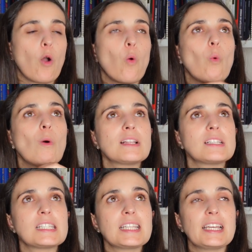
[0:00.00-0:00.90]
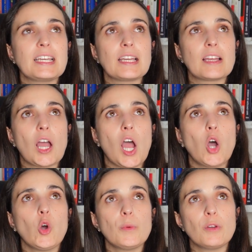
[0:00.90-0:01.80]
once the
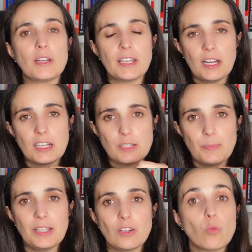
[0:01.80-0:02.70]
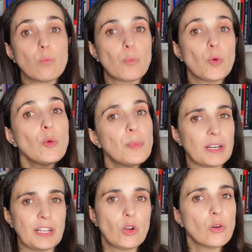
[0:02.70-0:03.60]
ovule has been
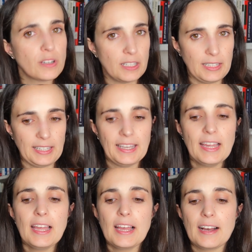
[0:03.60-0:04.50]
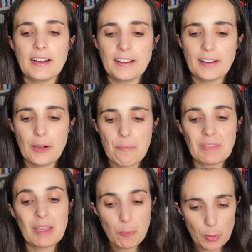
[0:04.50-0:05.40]
properly, correctly
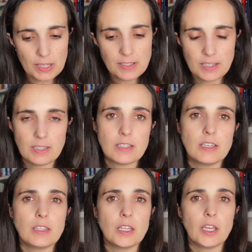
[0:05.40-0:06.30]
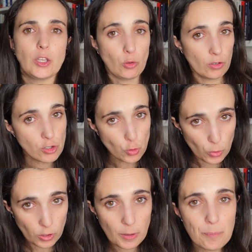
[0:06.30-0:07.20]
implanted in the uterus
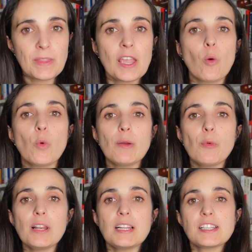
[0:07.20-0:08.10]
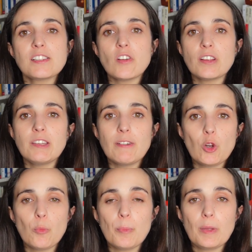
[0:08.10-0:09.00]
wall, we will start
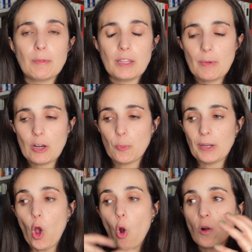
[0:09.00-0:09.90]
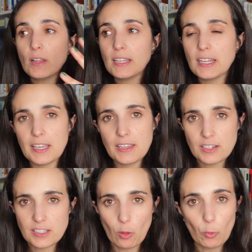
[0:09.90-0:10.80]
developing all the
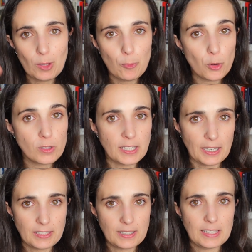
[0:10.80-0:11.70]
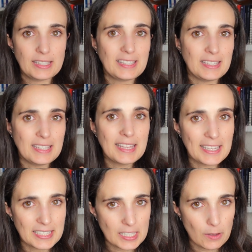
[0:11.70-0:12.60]
layers that will protect
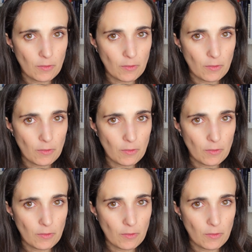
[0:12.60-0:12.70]
this